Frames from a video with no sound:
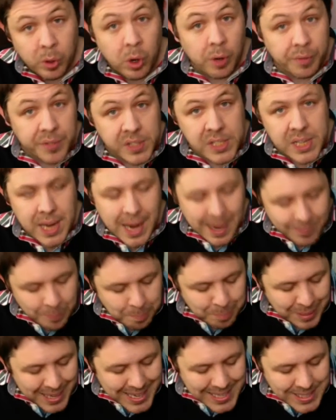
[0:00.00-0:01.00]
obviously, I haven't
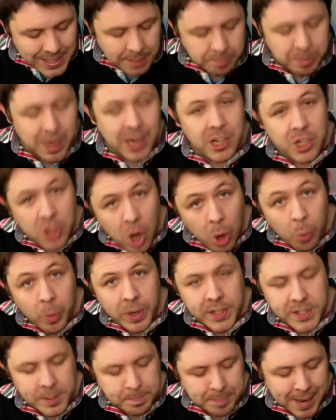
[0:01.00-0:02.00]
played it, but I know what
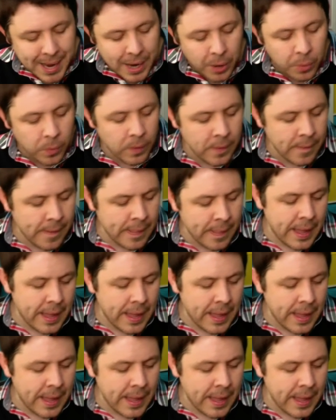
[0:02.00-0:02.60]
it's about,